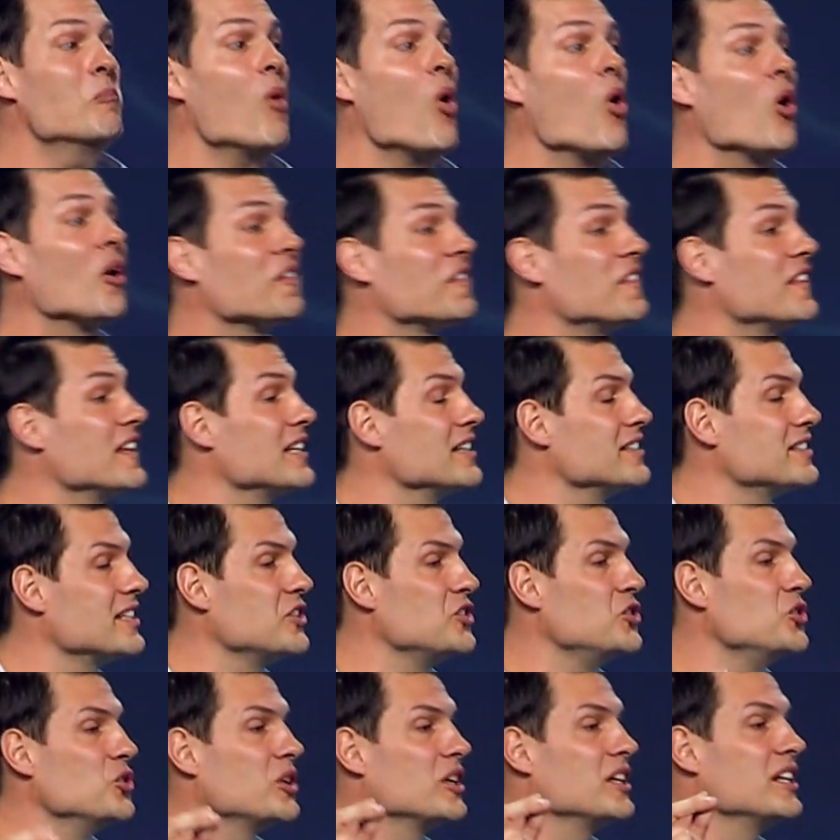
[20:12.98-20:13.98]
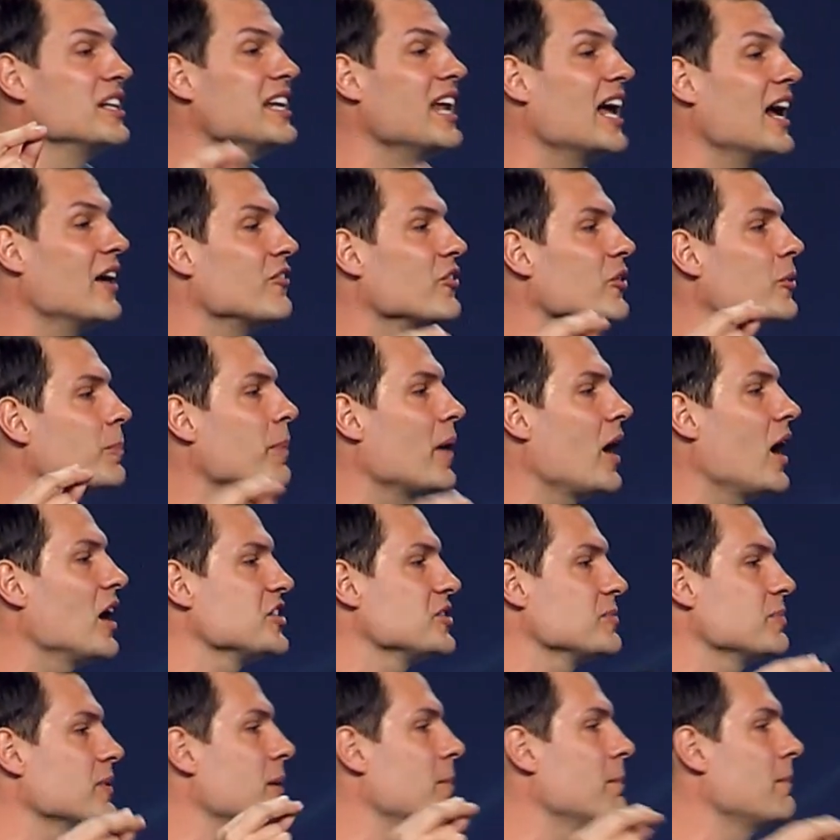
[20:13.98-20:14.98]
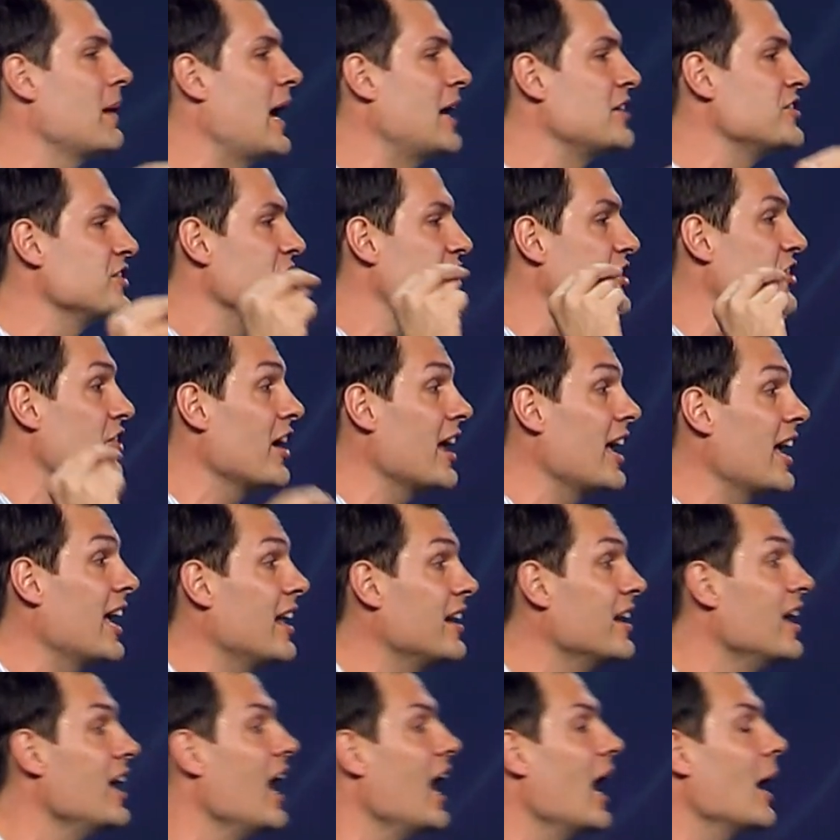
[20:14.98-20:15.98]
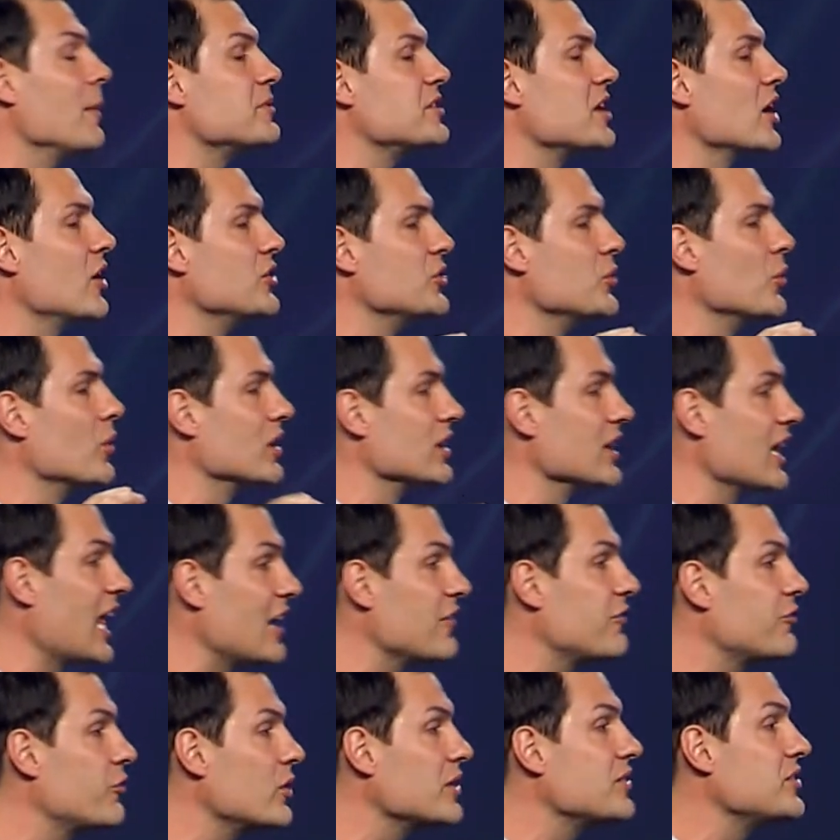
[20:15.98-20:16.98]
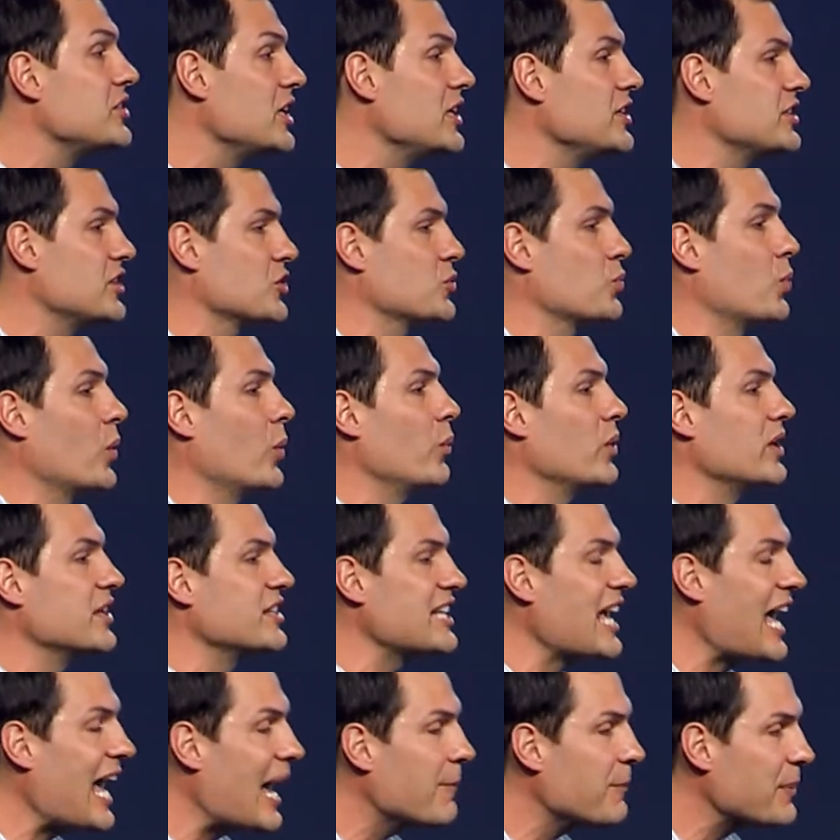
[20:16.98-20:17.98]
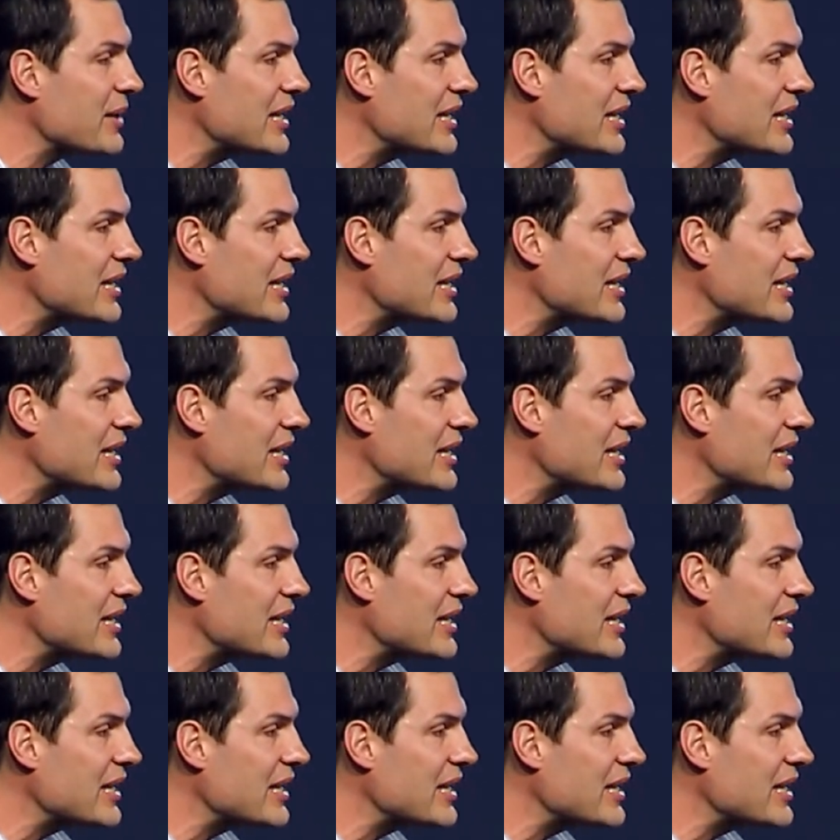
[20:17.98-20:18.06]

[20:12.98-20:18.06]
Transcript: more things that you can never possibly imagine in your head. I'm telling you, a life with Jesus, when we tap